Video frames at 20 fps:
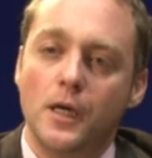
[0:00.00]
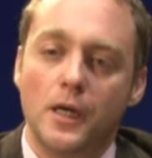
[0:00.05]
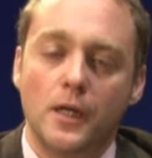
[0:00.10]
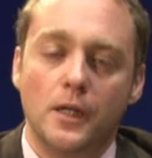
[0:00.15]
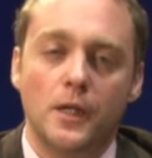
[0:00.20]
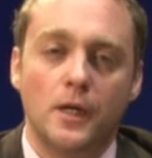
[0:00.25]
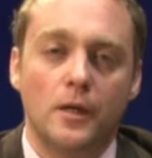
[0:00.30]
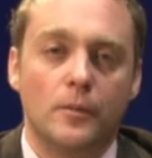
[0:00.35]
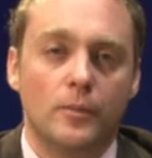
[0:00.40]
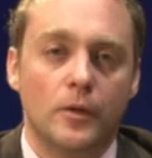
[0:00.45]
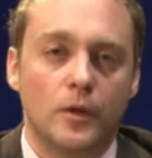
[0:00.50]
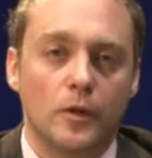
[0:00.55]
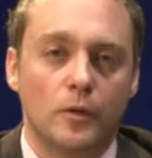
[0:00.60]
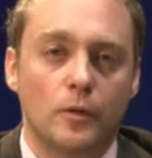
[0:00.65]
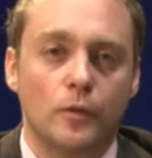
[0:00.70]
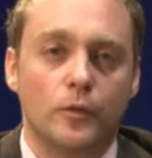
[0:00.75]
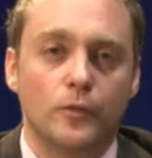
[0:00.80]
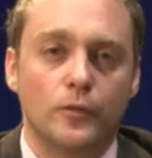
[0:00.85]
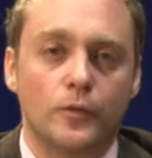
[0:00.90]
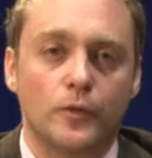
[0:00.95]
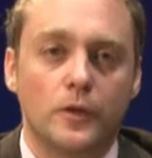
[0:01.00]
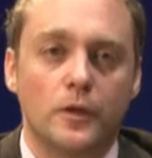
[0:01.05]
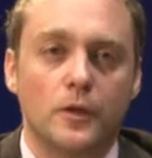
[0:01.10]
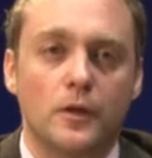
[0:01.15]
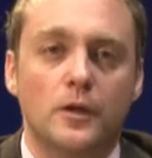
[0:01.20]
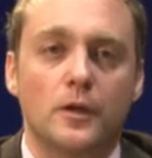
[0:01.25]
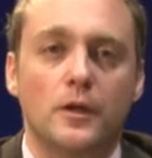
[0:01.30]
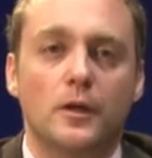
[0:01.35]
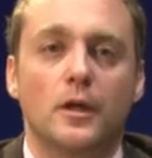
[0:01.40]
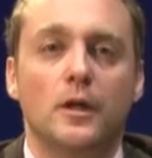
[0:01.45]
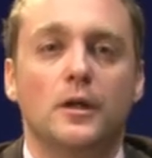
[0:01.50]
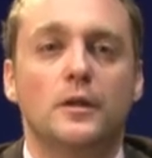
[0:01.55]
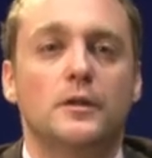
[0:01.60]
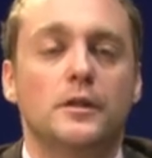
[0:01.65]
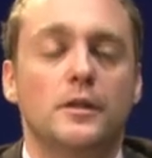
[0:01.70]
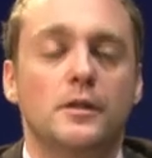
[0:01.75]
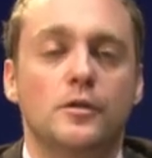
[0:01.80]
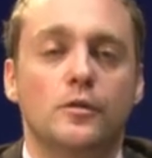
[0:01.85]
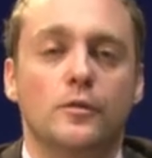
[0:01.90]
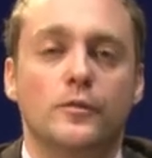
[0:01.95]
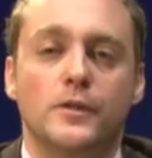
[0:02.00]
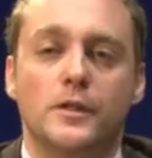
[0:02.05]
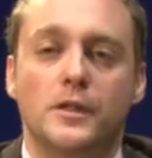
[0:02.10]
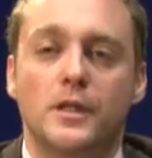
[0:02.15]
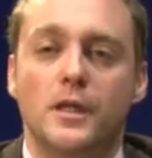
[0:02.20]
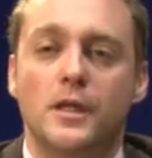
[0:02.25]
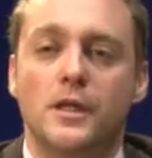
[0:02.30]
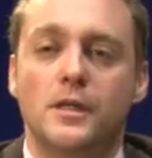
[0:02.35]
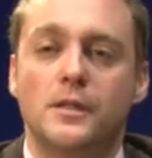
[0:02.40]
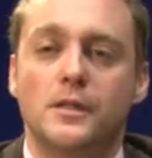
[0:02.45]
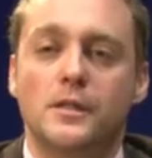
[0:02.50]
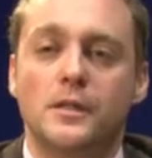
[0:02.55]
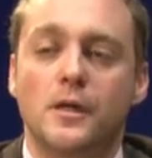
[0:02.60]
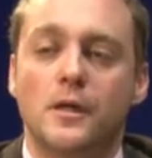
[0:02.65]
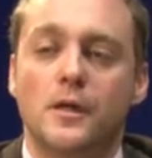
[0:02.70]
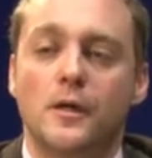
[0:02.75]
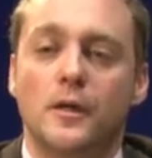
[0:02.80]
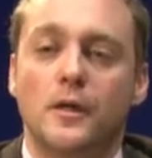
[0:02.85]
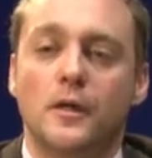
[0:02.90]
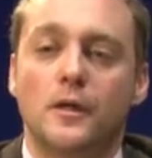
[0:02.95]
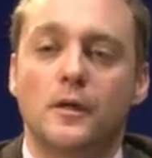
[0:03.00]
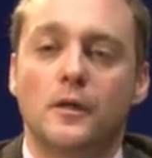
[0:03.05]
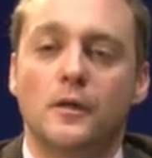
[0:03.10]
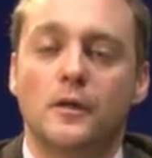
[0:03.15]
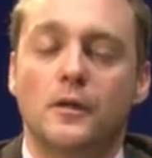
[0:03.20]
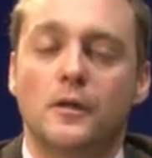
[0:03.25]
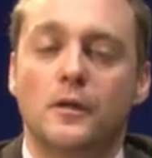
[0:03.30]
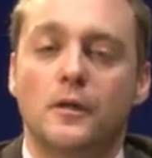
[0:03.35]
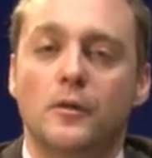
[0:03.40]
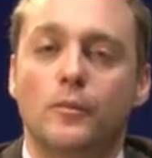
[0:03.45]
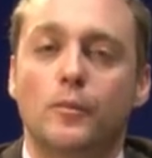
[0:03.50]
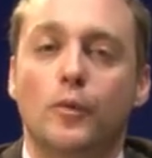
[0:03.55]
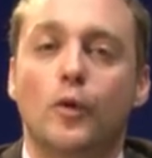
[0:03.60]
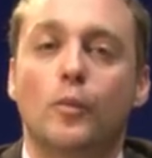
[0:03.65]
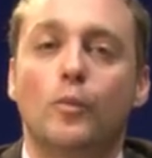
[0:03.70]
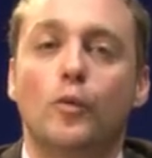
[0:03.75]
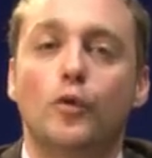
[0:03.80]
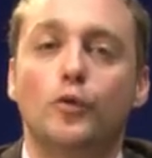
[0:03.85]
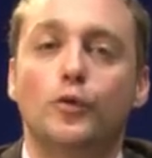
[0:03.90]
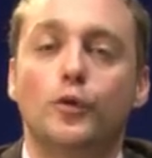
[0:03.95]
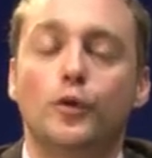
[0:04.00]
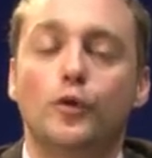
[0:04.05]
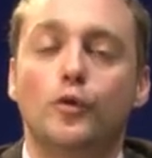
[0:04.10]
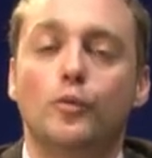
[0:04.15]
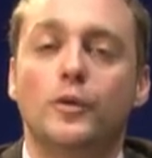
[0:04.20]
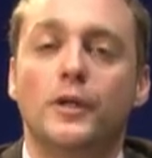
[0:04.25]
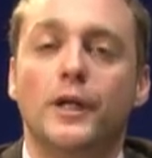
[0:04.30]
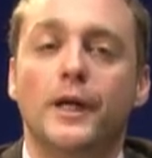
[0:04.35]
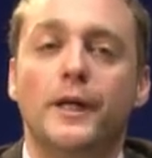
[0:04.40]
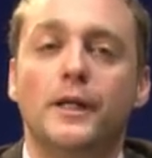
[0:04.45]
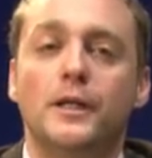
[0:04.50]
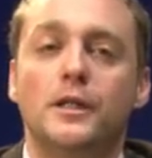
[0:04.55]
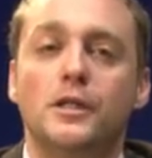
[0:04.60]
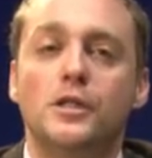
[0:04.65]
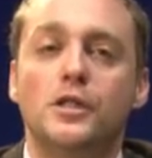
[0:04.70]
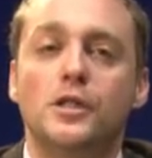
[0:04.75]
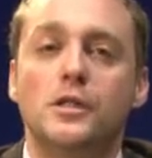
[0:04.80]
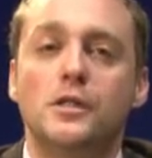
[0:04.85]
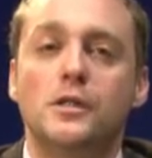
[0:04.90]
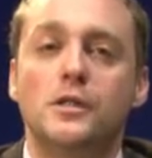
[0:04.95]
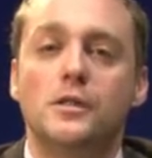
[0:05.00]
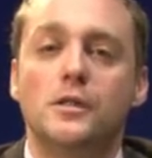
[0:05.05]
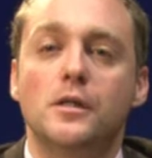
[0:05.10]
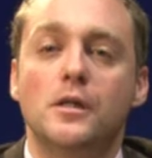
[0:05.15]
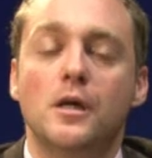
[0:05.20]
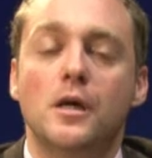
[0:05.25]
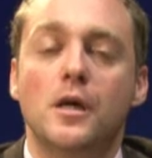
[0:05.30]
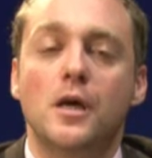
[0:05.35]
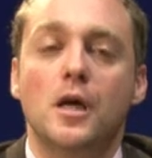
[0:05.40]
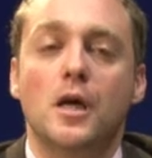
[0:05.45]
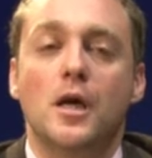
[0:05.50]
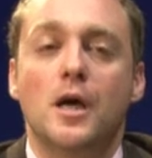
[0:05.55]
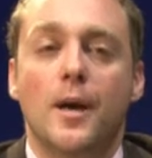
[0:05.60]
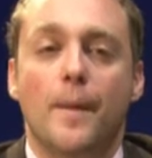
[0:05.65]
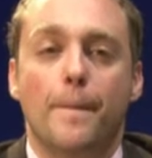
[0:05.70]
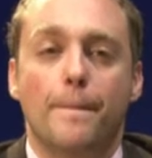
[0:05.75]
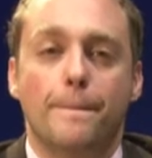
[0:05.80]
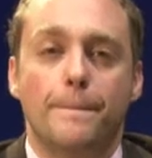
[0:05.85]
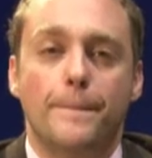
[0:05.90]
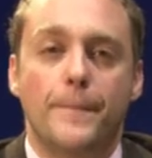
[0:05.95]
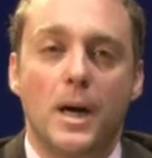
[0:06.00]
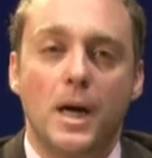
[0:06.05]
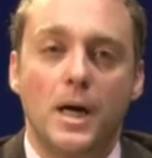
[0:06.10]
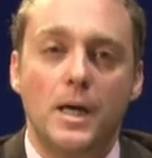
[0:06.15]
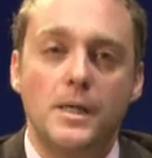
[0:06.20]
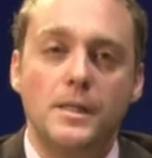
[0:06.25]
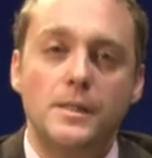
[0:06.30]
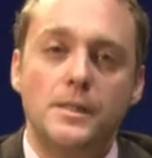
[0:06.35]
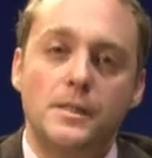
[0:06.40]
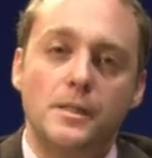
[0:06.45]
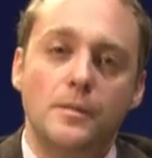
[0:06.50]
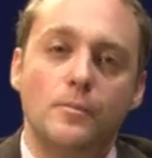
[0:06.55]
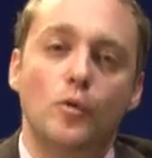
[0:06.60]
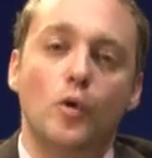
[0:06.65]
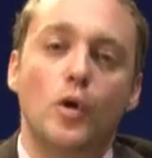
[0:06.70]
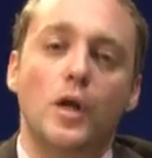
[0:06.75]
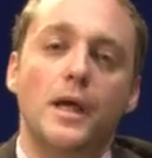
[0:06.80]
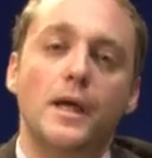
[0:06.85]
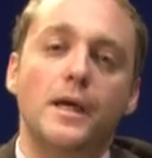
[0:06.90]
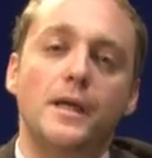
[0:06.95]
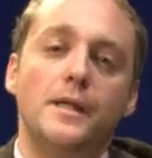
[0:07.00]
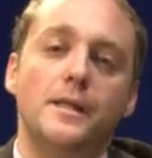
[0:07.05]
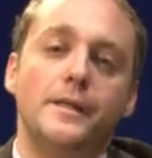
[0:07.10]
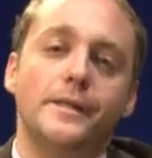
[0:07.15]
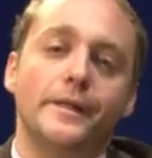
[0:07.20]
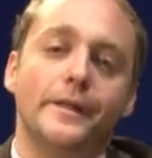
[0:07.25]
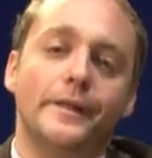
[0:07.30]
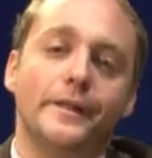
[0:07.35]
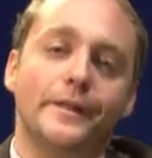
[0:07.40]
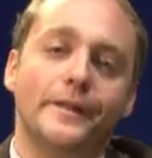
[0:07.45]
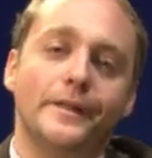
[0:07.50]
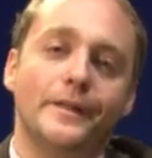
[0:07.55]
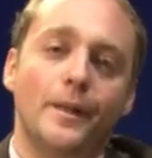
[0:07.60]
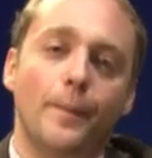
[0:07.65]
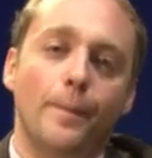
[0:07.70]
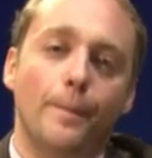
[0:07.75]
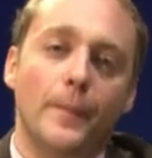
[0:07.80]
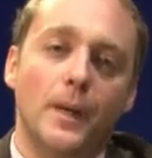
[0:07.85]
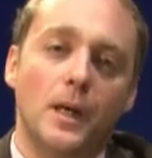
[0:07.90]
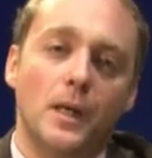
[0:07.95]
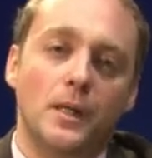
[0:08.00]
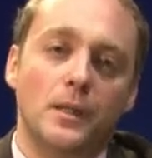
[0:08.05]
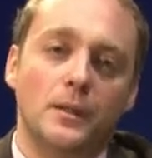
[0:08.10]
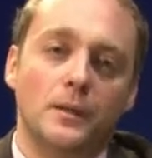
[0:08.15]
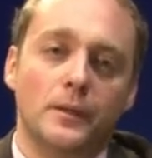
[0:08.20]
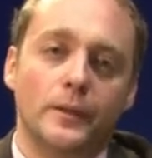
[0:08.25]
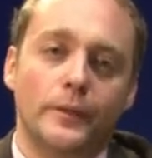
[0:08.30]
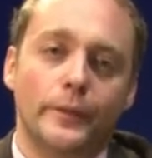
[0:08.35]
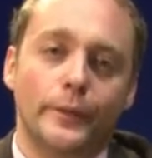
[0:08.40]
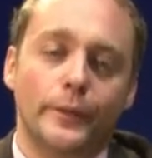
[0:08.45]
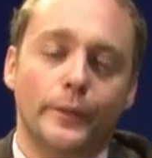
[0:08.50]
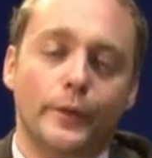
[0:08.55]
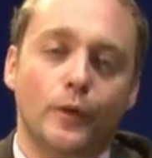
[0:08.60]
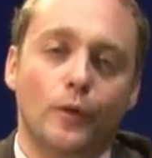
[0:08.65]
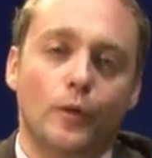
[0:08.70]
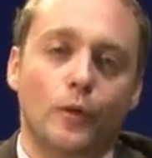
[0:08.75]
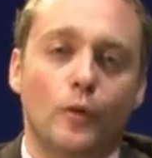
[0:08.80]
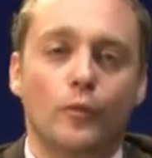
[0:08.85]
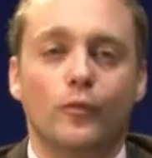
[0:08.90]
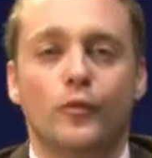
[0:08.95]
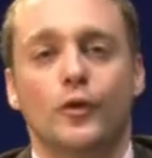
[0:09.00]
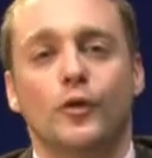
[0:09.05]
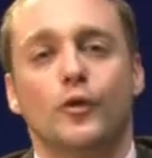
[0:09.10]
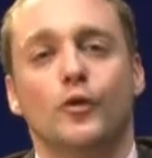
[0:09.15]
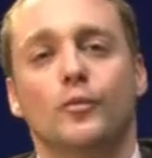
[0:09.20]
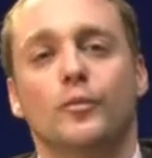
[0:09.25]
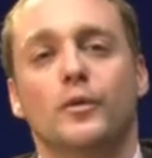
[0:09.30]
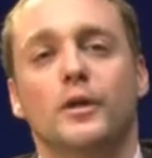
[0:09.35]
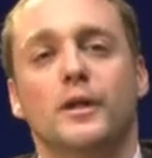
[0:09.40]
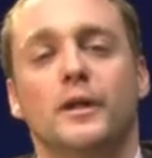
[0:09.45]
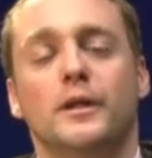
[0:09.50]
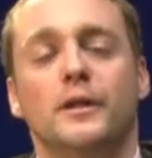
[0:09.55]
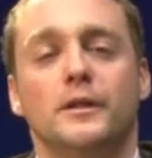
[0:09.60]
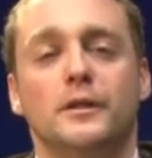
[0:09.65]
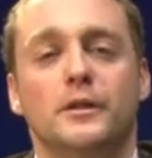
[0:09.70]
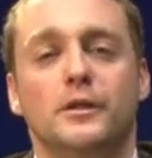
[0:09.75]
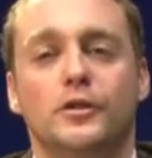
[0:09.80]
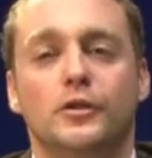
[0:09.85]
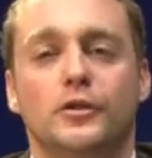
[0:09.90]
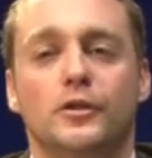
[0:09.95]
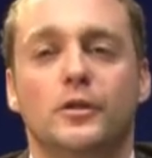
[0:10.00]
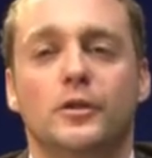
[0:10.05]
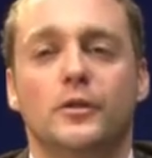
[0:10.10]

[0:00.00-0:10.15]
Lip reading: a number of countries, of states, promote renewable energies by stimulating the demand of renewable energy